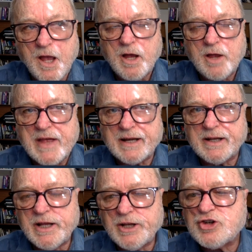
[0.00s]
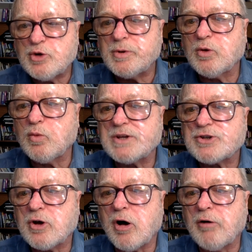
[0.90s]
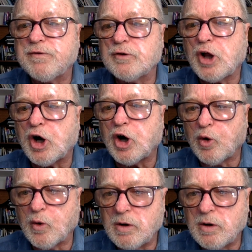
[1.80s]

that gets you into what's called flow.